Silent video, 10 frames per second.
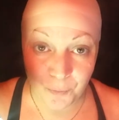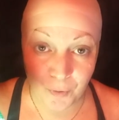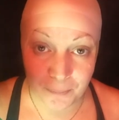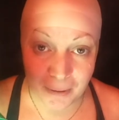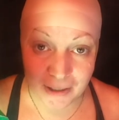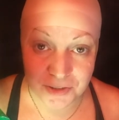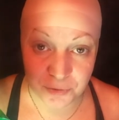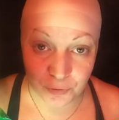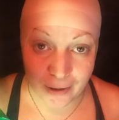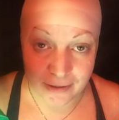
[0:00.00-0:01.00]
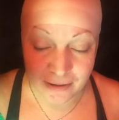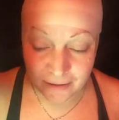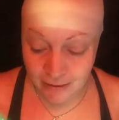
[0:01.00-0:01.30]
One package of red.